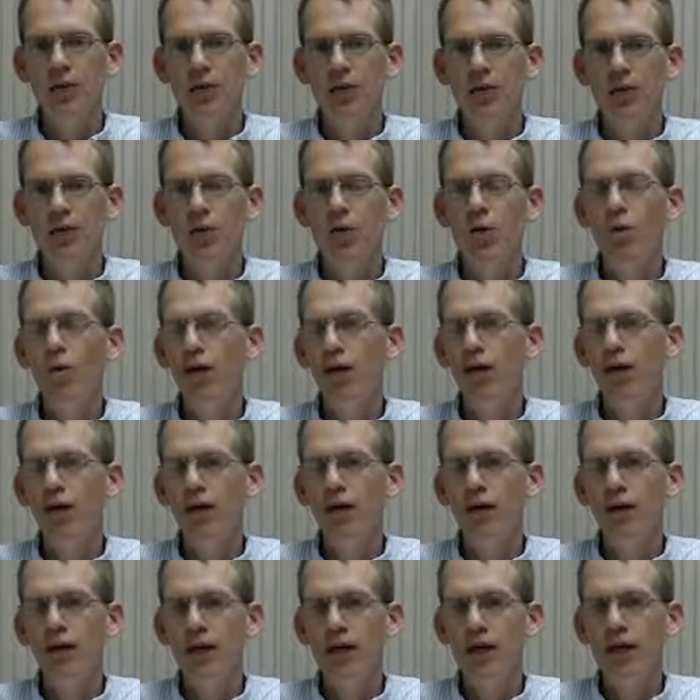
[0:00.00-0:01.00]
where you
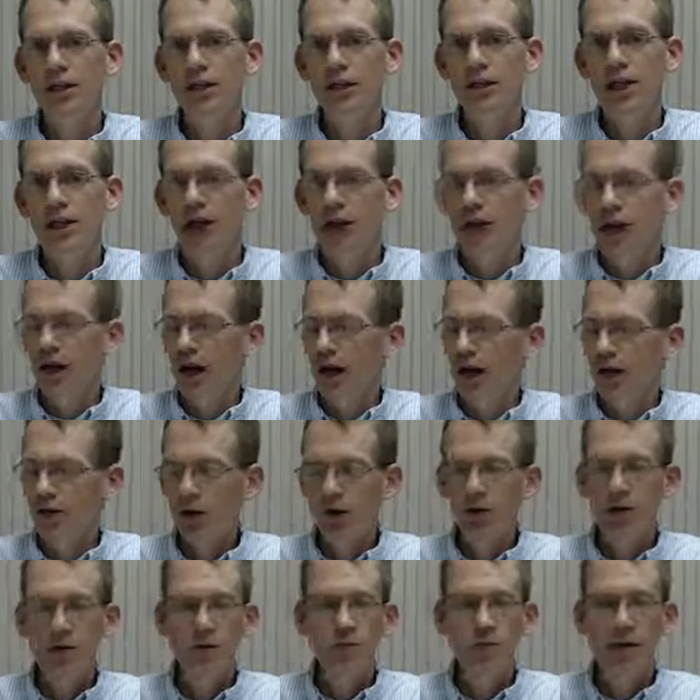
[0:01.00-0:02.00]
need it.
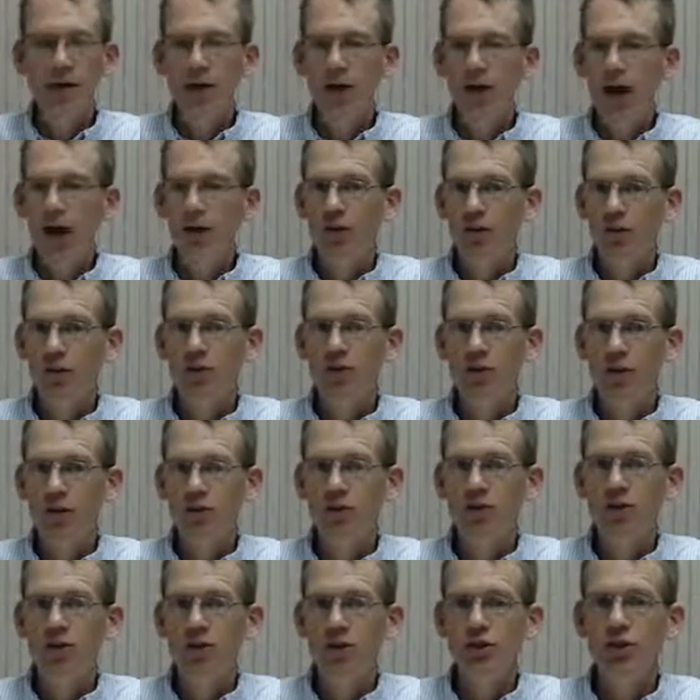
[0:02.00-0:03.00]
There's many other
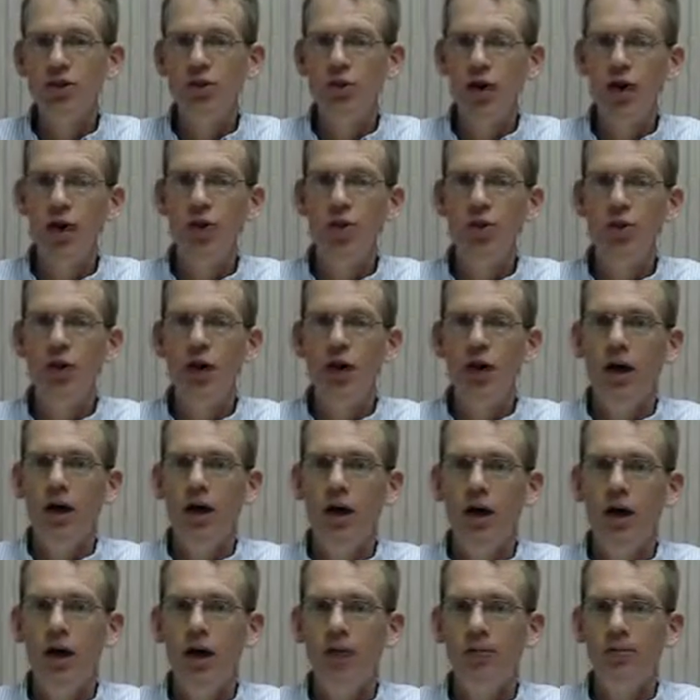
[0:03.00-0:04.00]
features as well
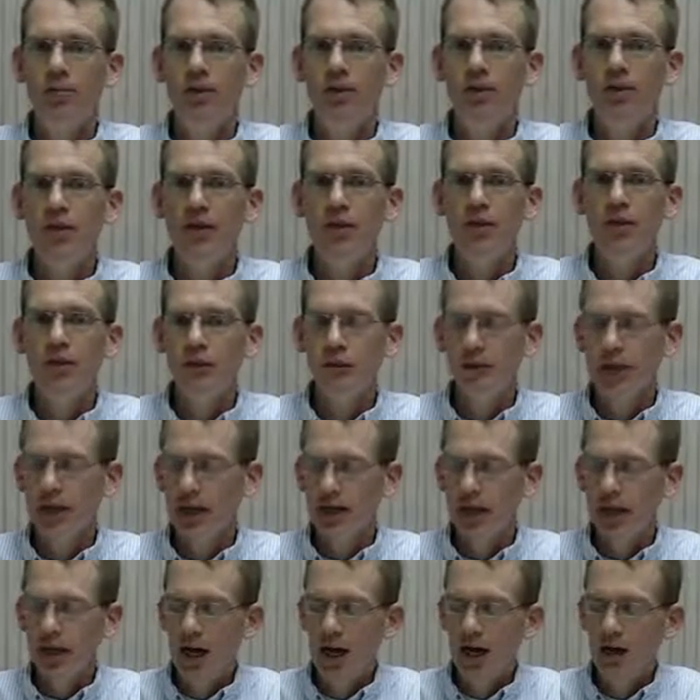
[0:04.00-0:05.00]
that you
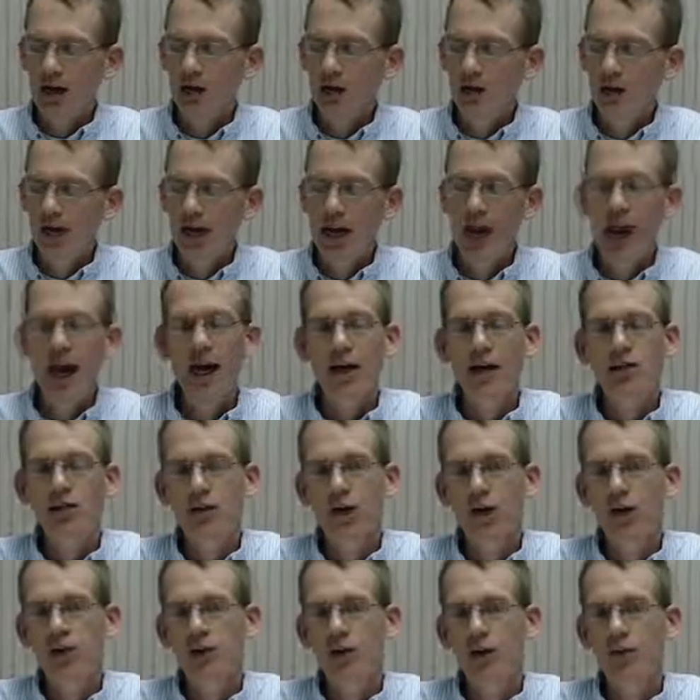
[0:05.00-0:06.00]
can
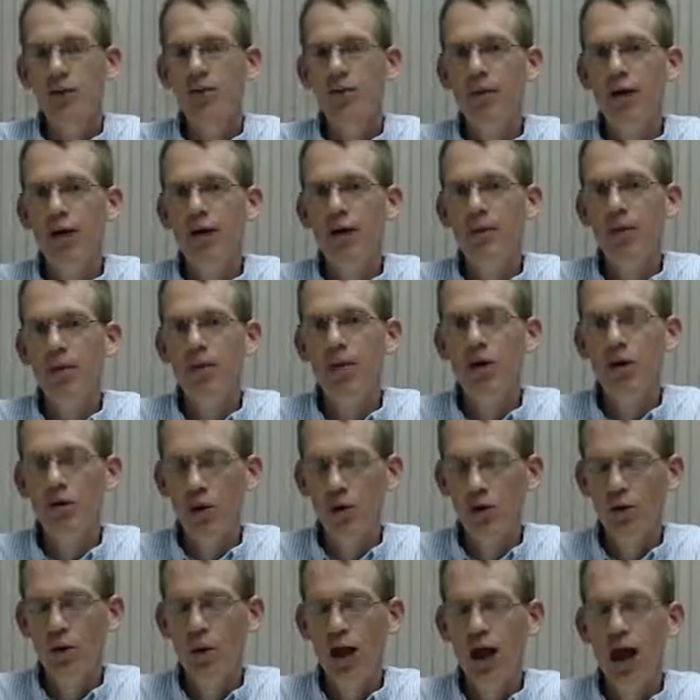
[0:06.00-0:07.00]
access that will make your
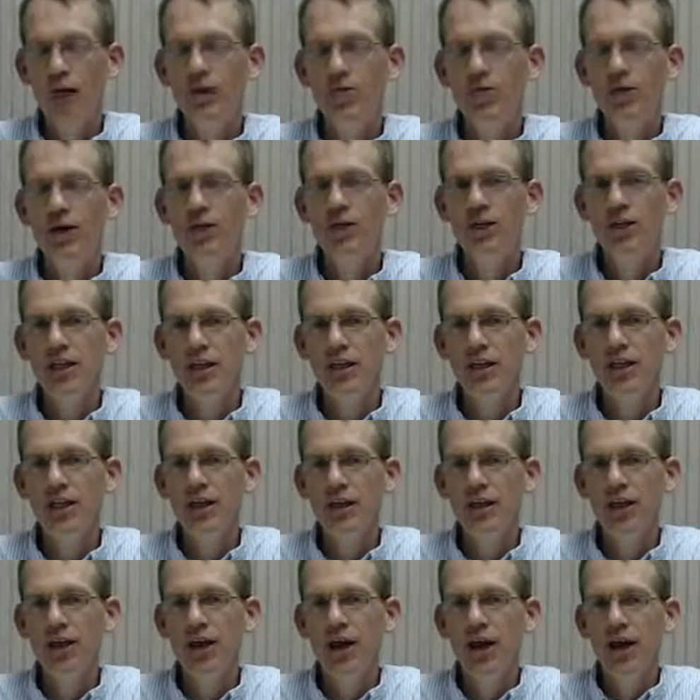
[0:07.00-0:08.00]
whole life much
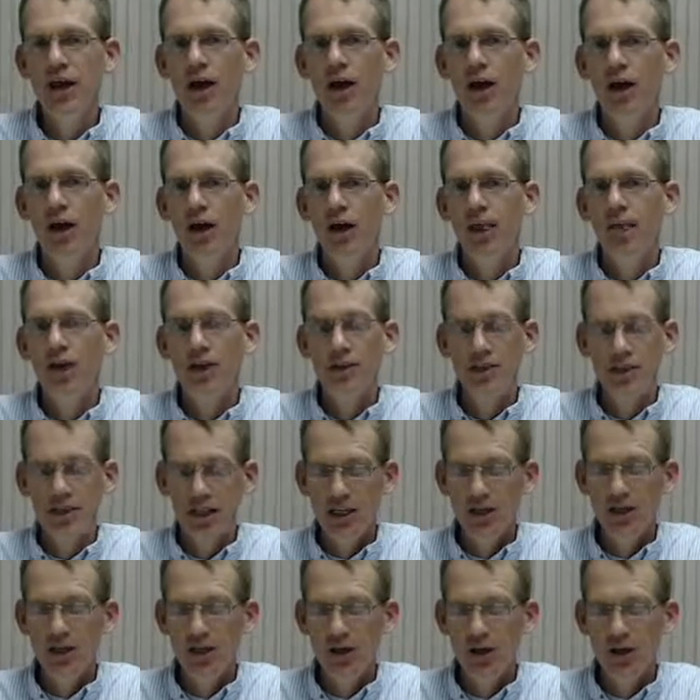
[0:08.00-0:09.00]
easier as an
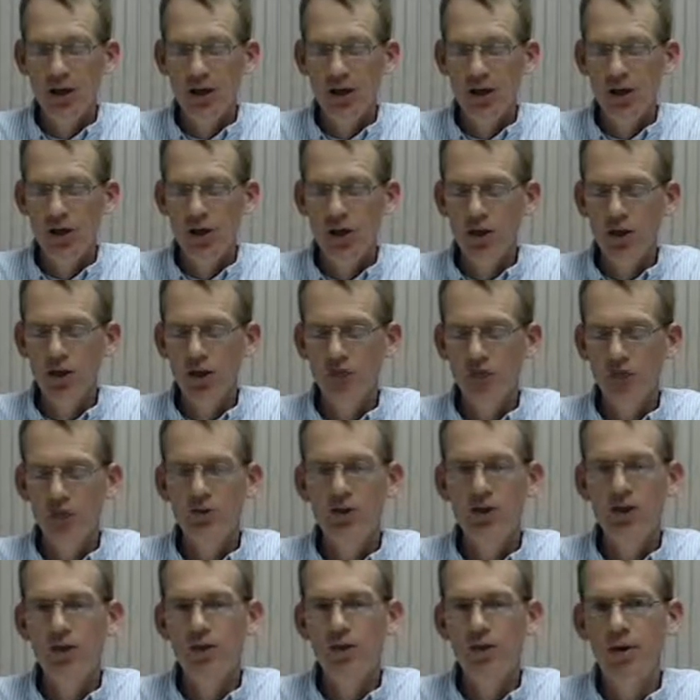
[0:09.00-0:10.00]
engineer or as a user of
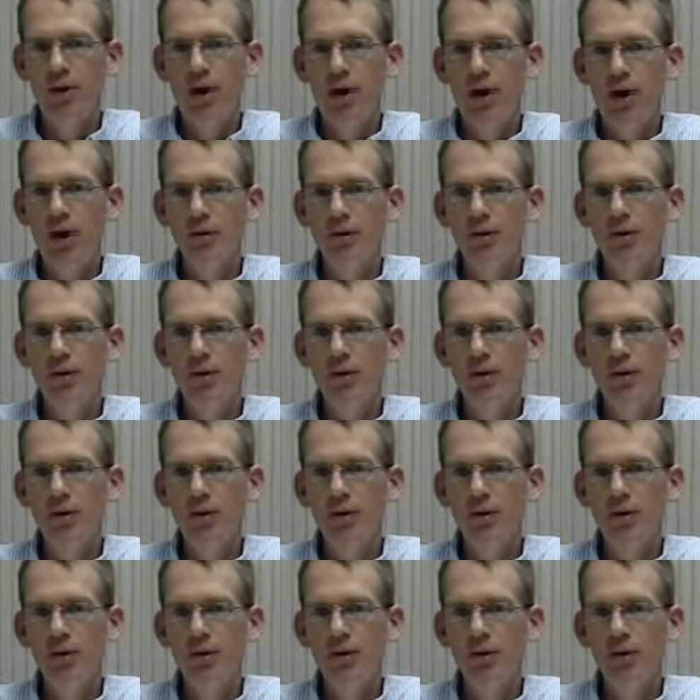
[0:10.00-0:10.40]
this product.